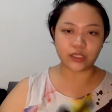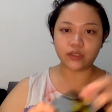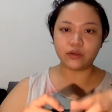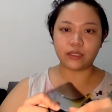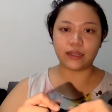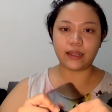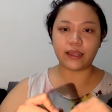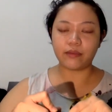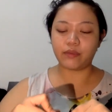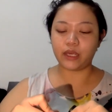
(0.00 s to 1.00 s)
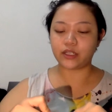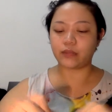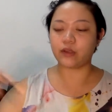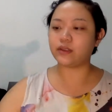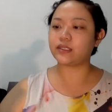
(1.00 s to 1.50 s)
So the light beige,
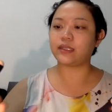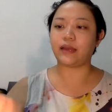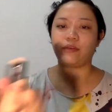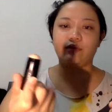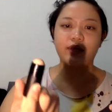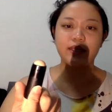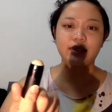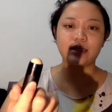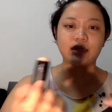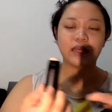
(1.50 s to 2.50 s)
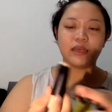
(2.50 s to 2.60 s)
I'm gonna start with this.